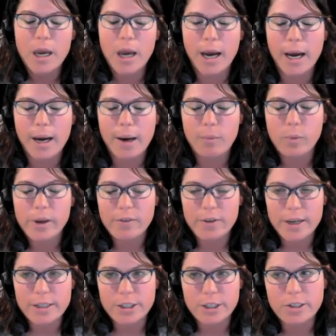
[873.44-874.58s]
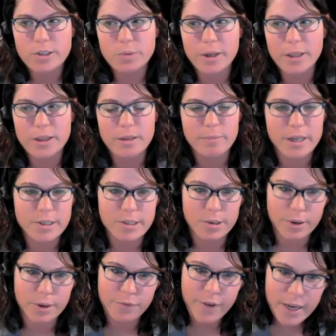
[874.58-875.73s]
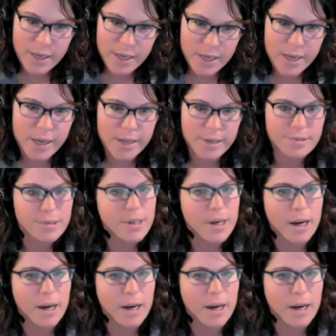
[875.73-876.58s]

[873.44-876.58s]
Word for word: Um, we have interns with the Minnesota Vikings.